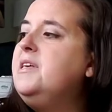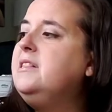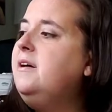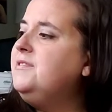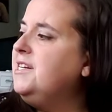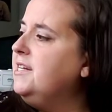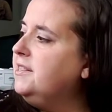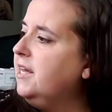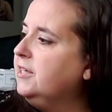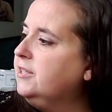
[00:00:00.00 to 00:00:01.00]
they love to
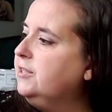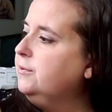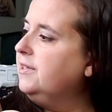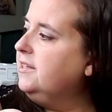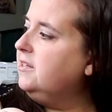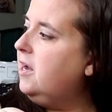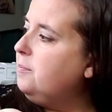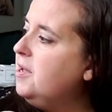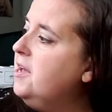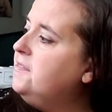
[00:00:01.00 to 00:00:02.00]
eat that gooey glop.